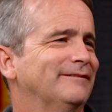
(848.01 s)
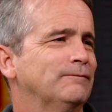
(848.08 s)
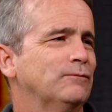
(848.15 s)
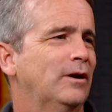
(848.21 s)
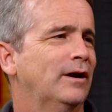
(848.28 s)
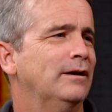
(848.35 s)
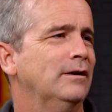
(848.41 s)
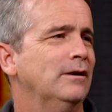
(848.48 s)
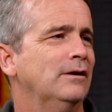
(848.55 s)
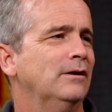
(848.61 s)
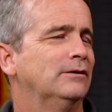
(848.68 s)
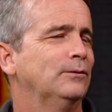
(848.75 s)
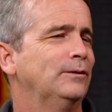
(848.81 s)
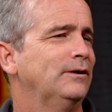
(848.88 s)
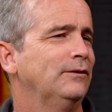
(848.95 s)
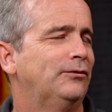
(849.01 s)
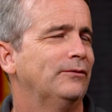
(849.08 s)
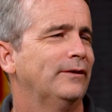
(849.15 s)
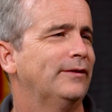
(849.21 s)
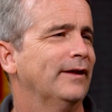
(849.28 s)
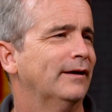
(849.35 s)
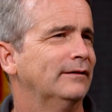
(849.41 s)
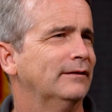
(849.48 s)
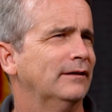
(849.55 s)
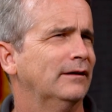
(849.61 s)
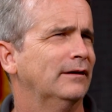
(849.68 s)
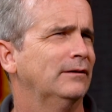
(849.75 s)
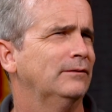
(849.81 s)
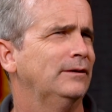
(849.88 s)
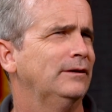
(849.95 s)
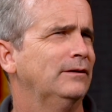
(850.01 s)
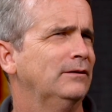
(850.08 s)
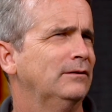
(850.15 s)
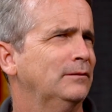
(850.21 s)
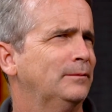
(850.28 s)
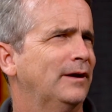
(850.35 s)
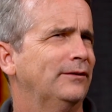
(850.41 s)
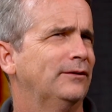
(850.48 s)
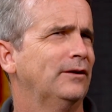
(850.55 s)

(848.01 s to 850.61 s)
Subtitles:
Right. So we do about